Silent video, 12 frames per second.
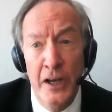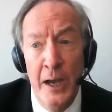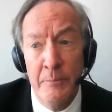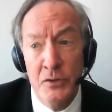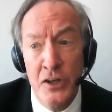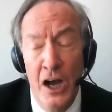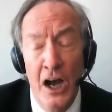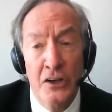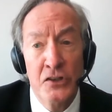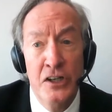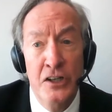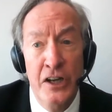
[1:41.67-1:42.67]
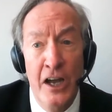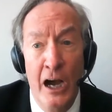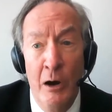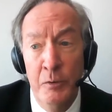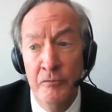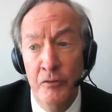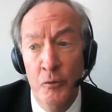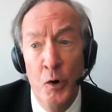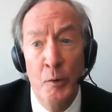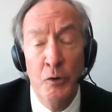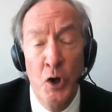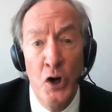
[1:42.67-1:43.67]
cap stocks tend to
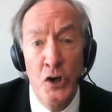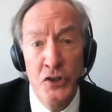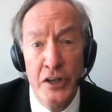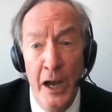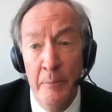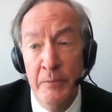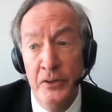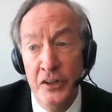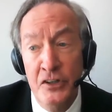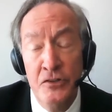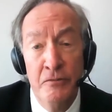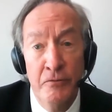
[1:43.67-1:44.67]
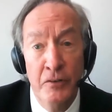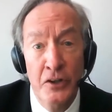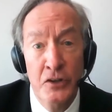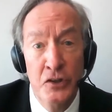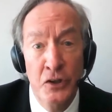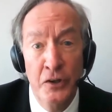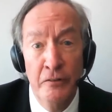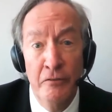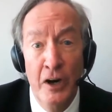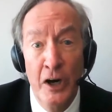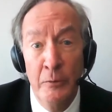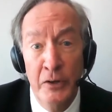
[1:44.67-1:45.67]
outperform large cap in these inflationary
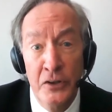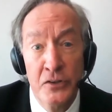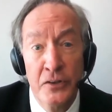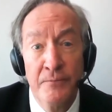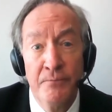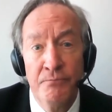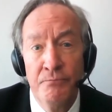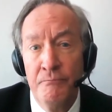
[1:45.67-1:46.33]
environments.